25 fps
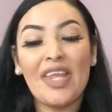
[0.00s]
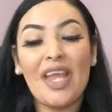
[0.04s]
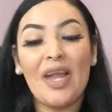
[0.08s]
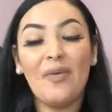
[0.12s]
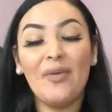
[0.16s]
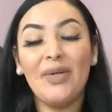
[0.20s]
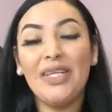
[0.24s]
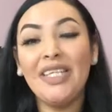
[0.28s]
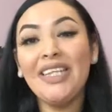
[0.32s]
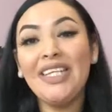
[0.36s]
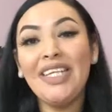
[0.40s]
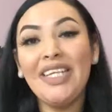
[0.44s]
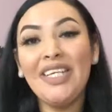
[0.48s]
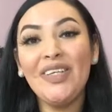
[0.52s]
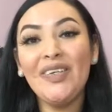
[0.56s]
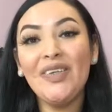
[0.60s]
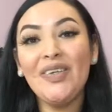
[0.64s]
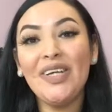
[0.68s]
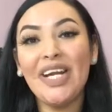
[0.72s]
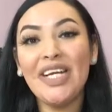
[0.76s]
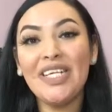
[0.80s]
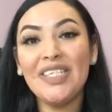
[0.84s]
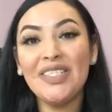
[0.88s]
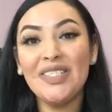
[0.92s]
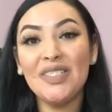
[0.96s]
I want to thank you
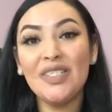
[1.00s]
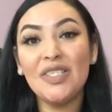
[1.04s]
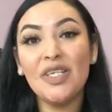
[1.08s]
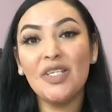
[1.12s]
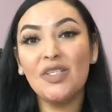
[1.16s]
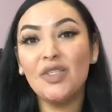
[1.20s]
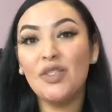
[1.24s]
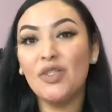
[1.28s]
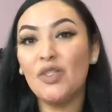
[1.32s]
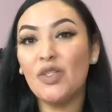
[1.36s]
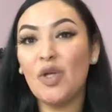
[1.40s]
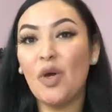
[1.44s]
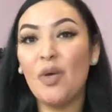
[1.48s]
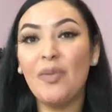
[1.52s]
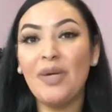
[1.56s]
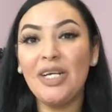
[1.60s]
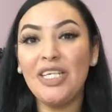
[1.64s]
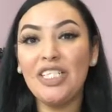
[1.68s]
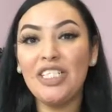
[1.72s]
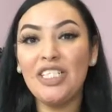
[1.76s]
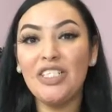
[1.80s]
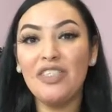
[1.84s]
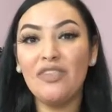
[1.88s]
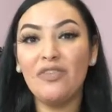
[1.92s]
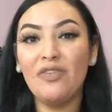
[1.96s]
guys so
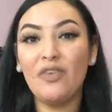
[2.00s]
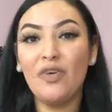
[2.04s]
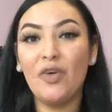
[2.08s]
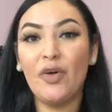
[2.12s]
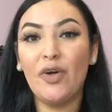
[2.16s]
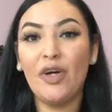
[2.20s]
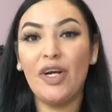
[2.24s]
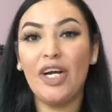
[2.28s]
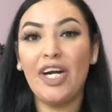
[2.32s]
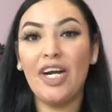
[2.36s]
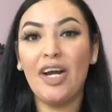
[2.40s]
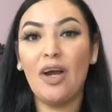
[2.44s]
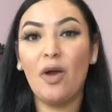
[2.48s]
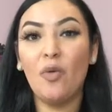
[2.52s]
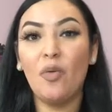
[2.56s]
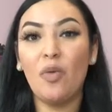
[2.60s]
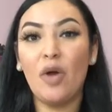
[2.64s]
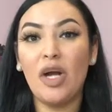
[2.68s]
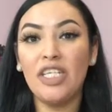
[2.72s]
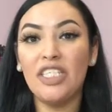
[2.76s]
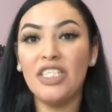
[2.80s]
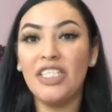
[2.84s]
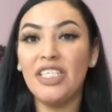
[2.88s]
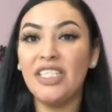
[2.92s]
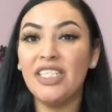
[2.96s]
much for
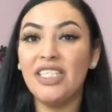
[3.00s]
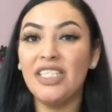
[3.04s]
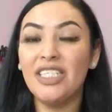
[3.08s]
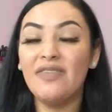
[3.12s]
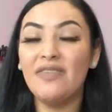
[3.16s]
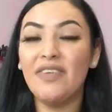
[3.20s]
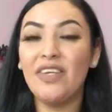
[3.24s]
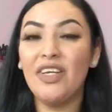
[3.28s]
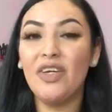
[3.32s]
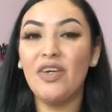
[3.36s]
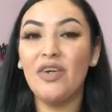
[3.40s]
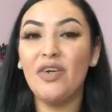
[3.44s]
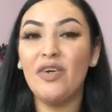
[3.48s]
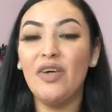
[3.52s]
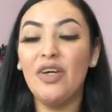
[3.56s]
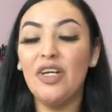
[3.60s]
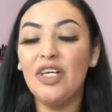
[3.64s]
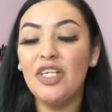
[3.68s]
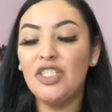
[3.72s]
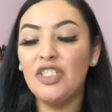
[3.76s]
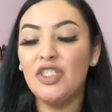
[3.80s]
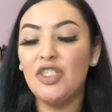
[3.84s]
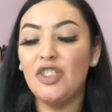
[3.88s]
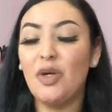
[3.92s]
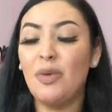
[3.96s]
watching this video.
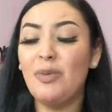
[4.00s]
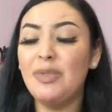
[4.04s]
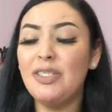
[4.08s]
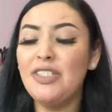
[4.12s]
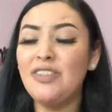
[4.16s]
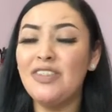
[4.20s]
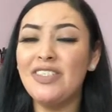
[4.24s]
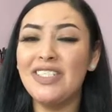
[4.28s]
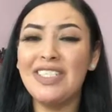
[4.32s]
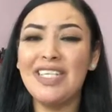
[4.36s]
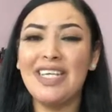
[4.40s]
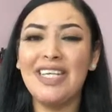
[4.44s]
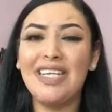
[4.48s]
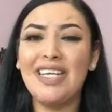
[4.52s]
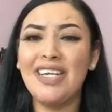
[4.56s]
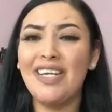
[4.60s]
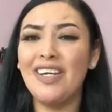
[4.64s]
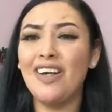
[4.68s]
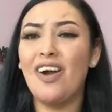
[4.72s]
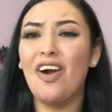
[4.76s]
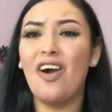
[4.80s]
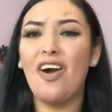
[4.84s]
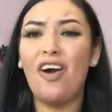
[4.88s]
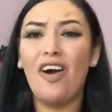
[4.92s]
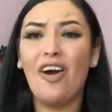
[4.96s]
So much for
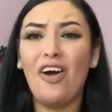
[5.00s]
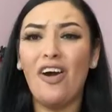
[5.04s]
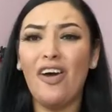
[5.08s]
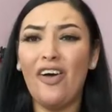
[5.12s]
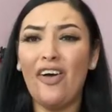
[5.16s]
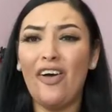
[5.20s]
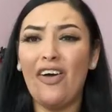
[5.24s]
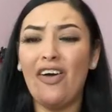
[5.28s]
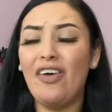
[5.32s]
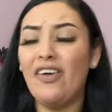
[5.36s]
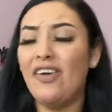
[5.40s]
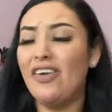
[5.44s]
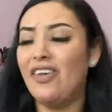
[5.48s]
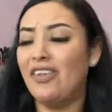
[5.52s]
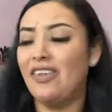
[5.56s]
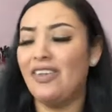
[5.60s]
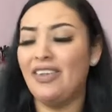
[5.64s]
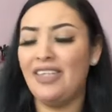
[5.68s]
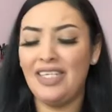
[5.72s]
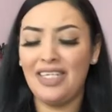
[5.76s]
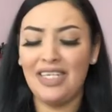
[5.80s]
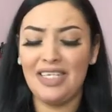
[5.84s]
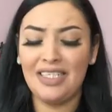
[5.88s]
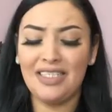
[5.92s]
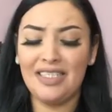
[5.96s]
sending all
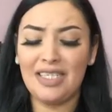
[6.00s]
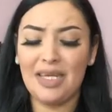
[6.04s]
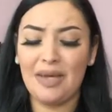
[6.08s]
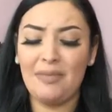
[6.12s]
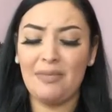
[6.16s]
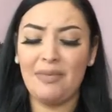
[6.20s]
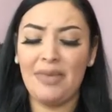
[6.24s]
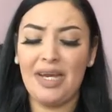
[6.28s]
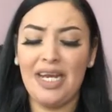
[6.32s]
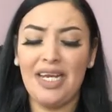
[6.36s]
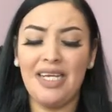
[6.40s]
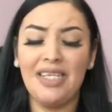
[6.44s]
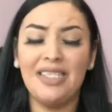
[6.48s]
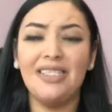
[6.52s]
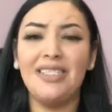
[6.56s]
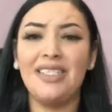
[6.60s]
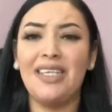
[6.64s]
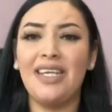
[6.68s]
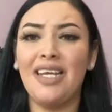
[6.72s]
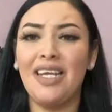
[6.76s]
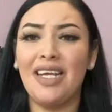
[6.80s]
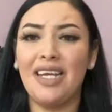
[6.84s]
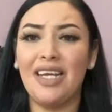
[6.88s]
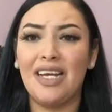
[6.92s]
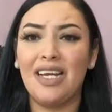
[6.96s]
these
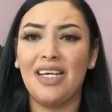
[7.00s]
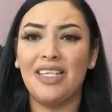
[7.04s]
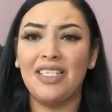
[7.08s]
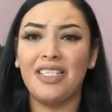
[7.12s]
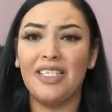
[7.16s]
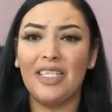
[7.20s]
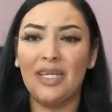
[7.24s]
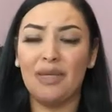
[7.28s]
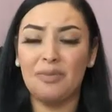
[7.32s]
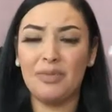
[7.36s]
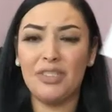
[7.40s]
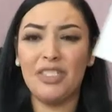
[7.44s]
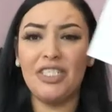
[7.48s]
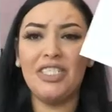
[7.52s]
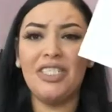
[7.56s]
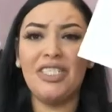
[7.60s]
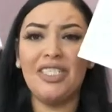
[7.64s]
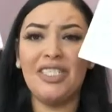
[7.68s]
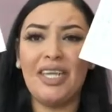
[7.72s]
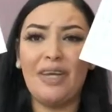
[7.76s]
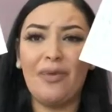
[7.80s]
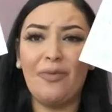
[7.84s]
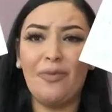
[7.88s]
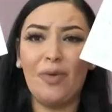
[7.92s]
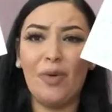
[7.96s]
amazing
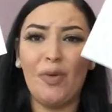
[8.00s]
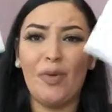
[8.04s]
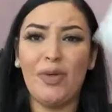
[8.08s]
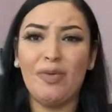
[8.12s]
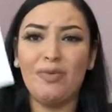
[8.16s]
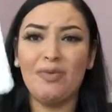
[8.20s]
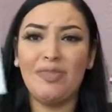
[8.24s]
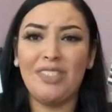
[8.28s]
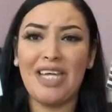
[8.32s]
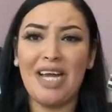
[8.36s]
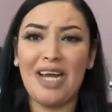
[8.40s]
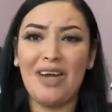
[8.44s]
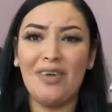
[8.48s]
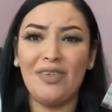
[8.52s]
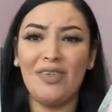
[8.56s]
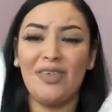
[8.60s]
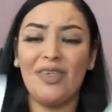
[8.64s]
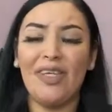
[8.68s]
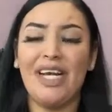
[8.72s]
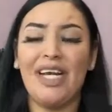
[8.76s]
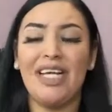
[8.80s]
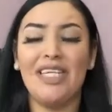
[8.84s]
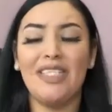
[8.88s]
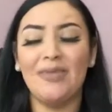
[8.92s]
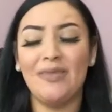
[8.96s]
assumptions. I wrote them down, you
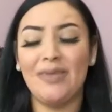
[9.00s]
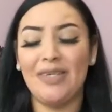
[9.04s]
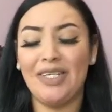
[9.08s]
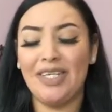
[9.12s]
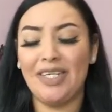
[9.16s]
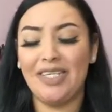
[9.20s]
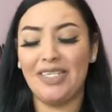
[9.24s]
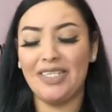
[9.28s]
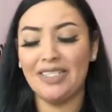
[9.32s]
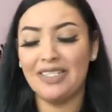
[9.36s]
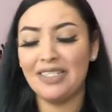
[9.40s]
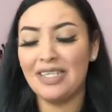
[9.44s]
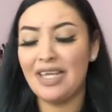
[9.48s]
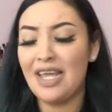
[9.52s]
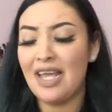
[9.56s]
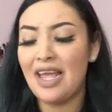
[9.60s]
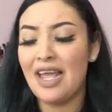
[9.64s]
guys, because